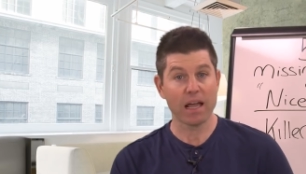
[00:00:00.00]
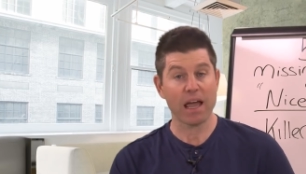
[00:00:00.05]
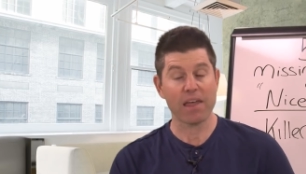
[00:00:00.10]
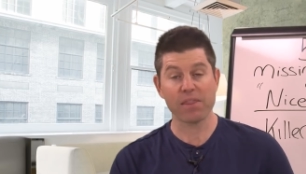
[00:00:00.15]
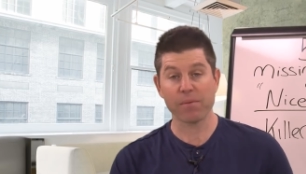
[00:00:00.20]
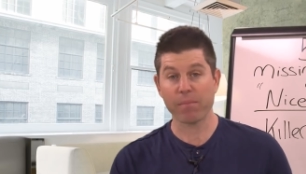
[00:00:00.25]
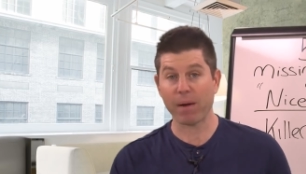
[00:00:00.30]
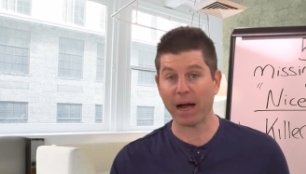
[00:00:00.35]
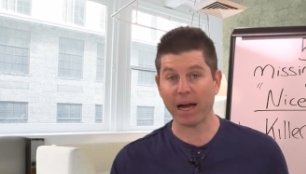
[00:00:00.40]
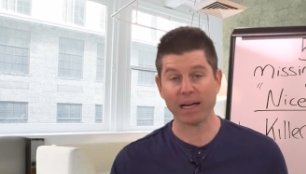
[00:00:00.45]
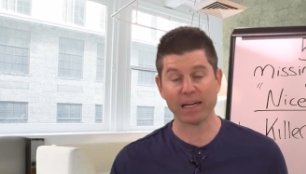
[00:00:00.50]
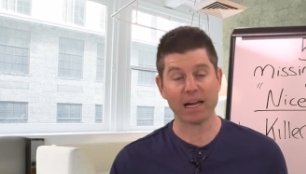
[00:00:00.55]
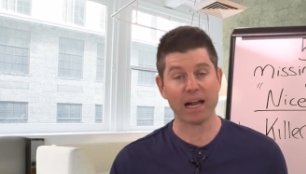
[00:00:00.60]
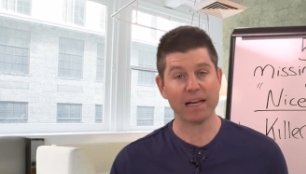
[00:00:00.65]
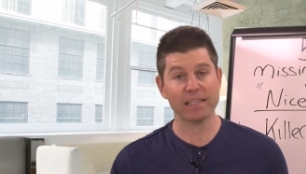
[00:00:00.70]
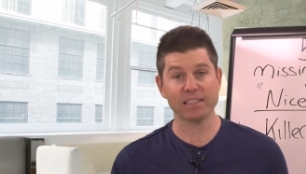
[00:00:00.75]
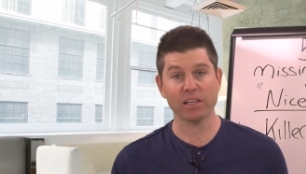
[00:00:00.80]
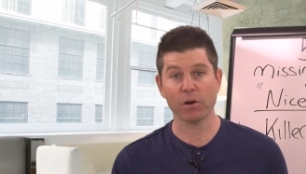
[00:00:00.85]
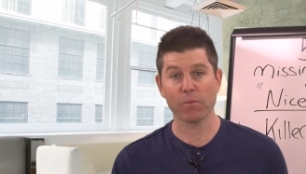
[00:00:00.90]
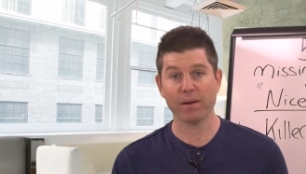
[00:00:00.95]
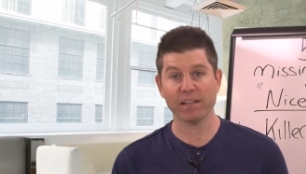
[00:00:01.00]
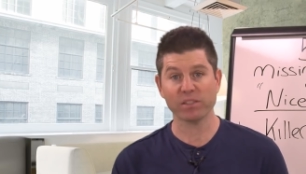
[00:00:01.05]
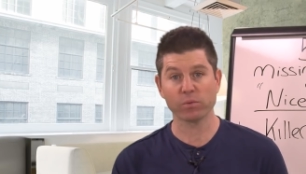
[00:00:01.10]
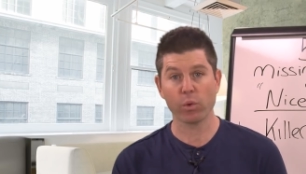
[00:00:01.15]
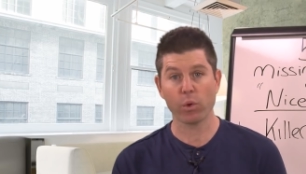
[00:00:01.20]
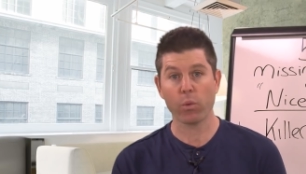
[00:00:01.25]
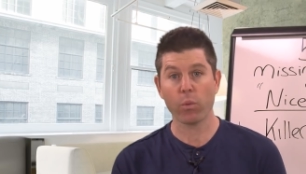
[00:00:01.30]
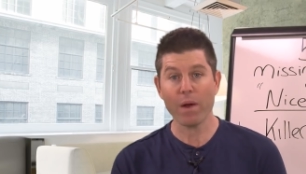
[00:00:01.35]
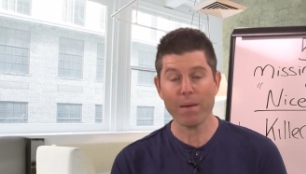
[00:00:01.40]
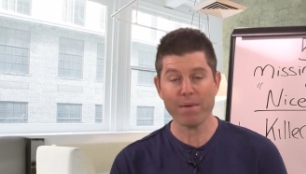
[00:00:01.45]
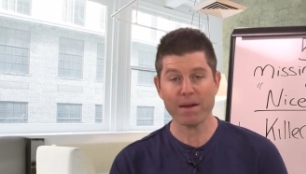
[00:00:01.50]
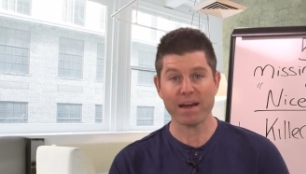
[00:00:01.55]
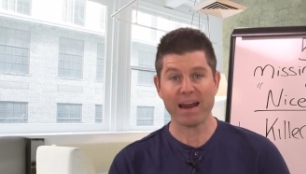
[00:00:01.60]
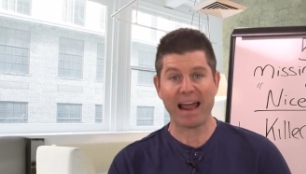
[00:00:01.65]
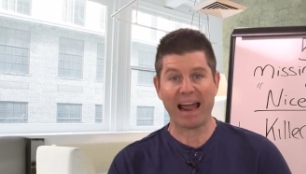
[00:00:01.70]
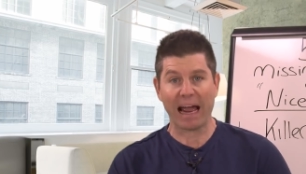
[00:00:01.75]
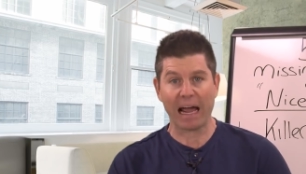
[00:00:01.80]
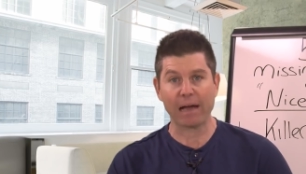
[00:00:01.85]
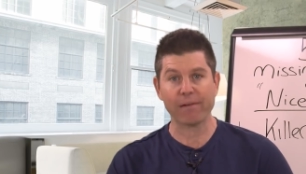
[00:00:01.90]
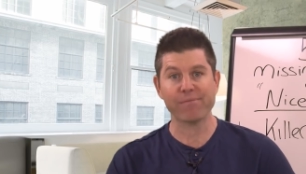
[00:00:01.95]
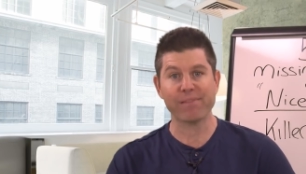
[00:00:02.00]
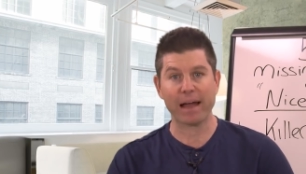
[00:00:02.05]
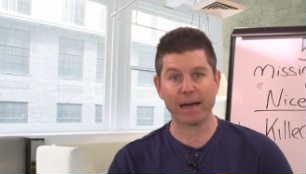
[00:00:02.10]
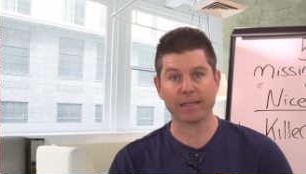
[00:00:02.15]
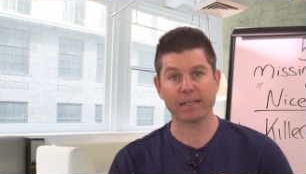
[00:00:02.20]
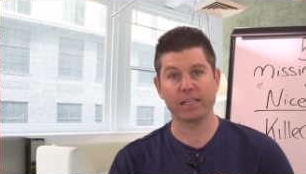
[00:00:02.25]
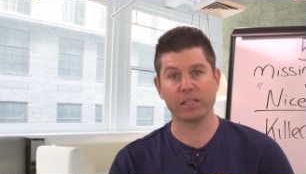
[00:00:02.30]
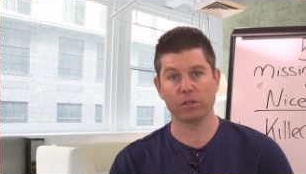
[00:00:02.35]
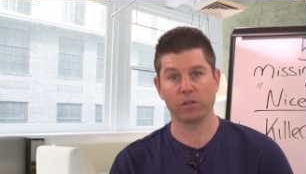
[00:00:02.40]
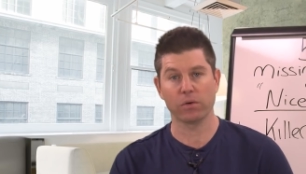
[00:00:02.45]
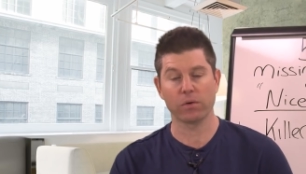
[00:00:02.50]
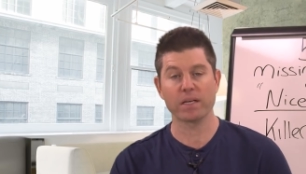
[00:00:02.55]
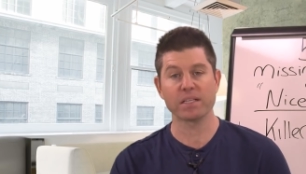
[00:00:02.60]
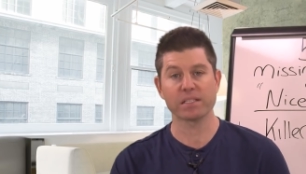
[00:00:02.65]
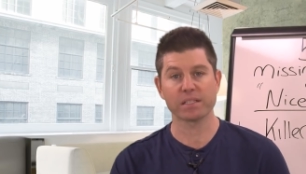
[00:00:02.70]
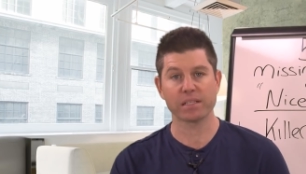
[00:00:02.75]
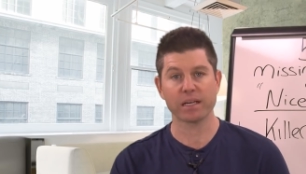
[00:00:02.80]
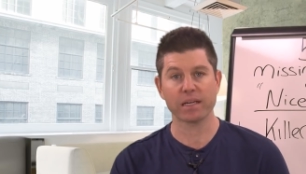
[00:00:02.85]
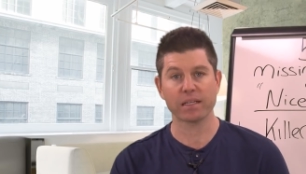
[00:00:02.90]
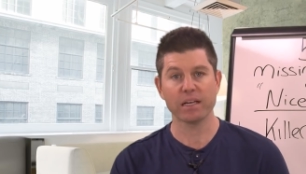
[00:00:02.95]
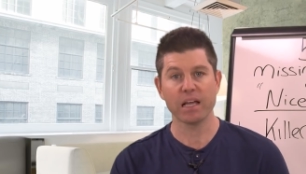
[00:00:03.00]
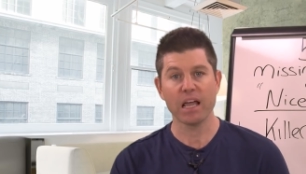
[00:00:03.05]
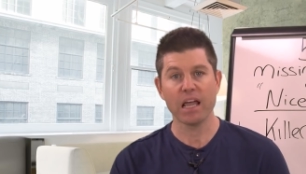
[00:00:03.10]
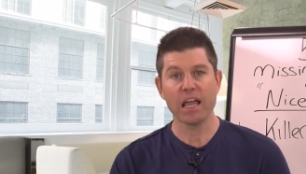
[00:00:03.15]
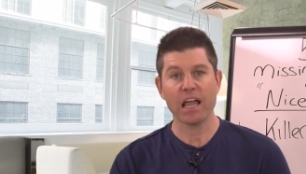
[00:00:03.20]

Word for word: And the guys that are best with women have that killer instinct.